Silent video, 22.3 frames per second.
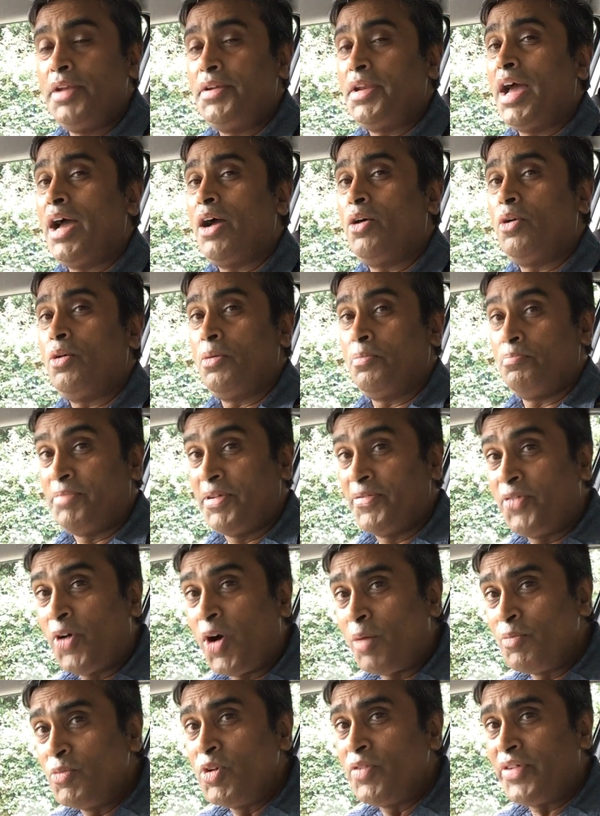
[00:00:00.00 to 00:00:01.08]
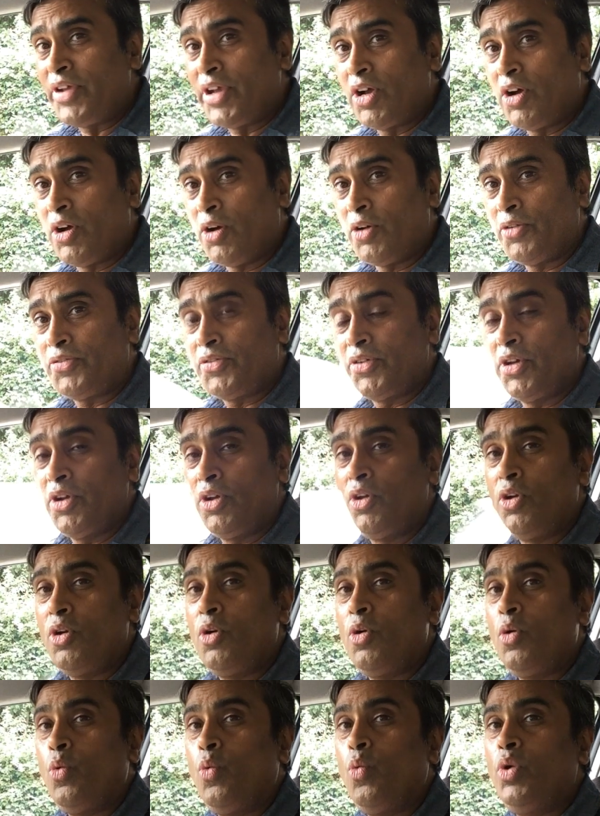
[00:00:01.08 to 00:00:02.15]
Now, before moving off,
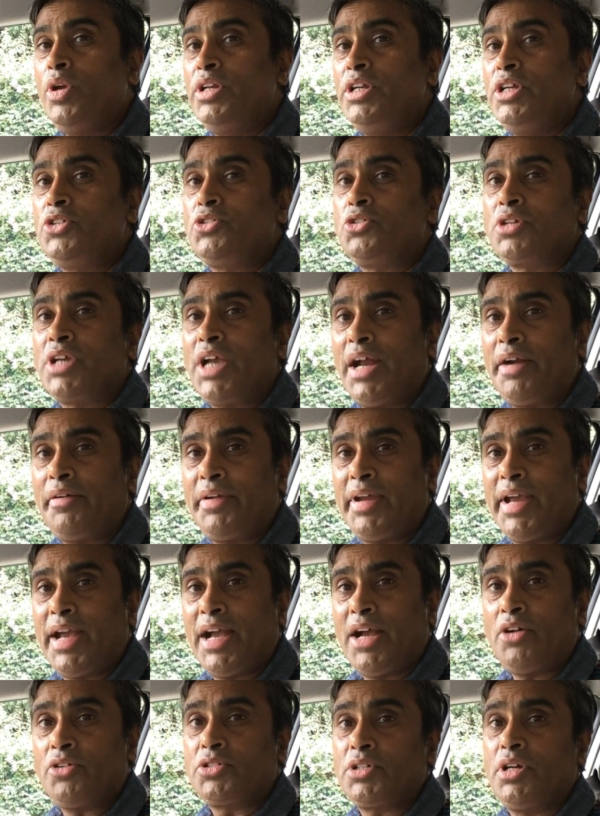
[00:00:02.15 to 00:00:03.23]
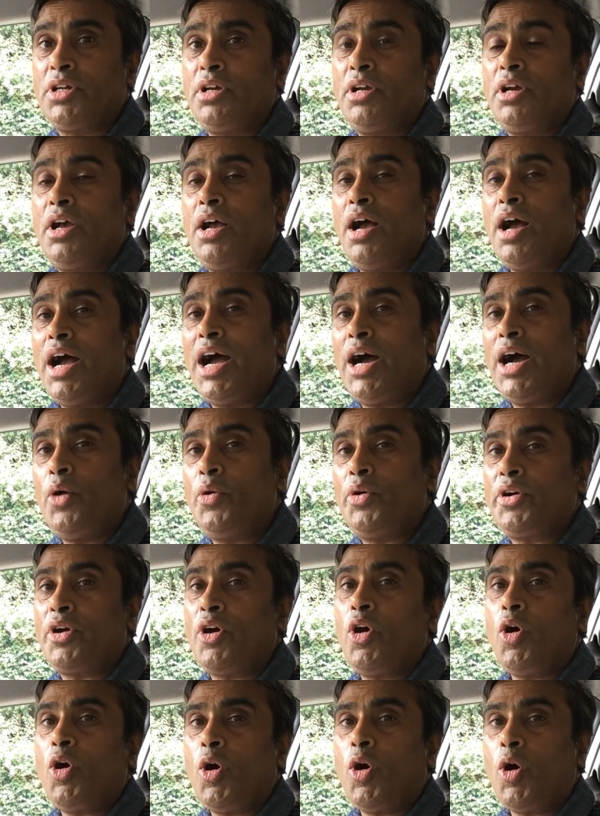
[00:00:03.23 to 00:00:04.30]
we need to carry out our
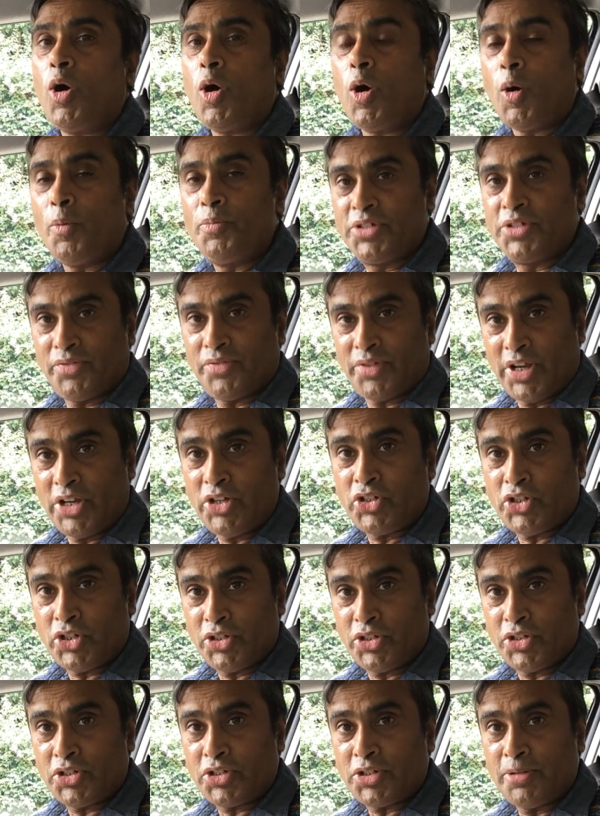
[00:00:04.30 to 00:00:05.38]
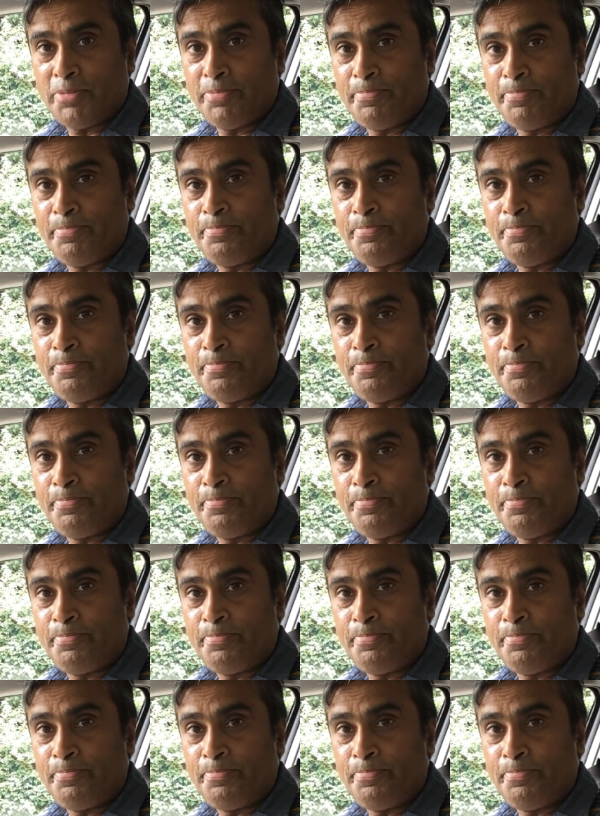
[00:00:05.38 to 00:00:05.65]
observations.